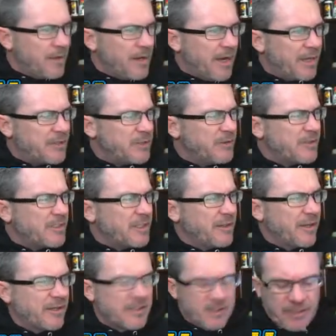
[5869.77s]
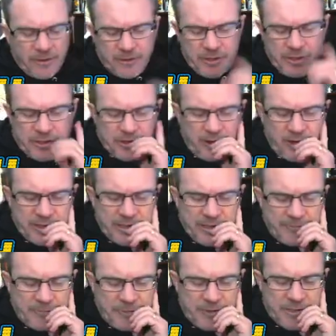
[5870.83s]
I just don't see a lot of synergies there
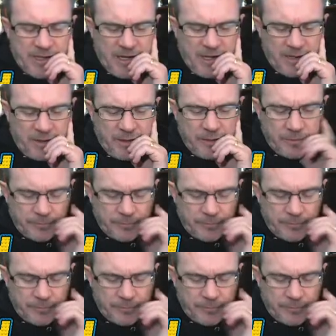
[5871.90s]
except for Zane.